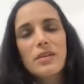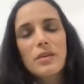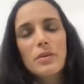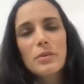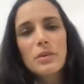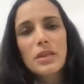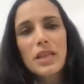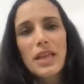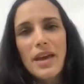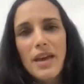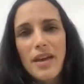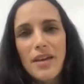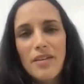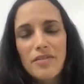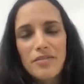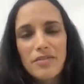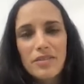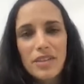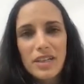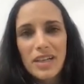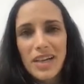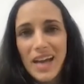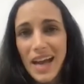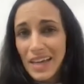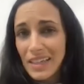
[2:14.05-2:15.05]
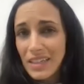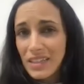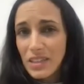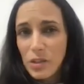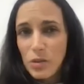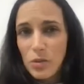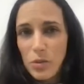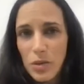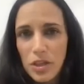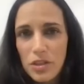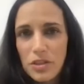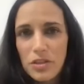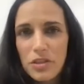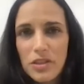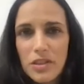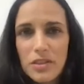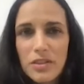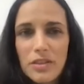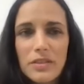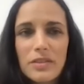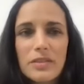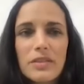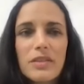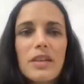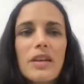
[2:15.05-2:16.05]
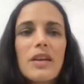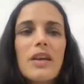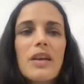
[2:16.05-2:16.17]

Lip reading: will have a guiding question.